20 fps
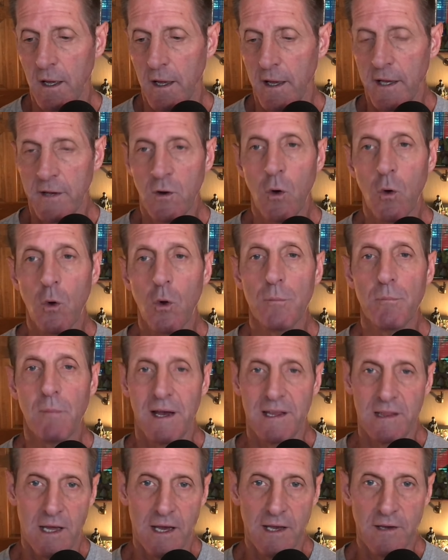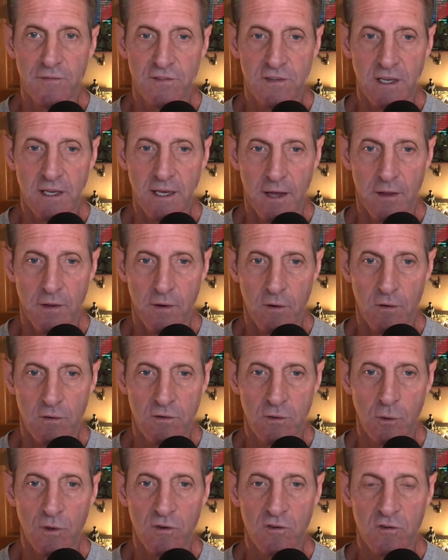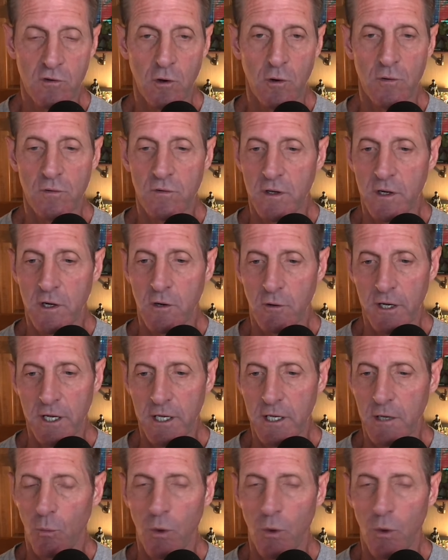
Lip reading: and hold my life together to a certain degree.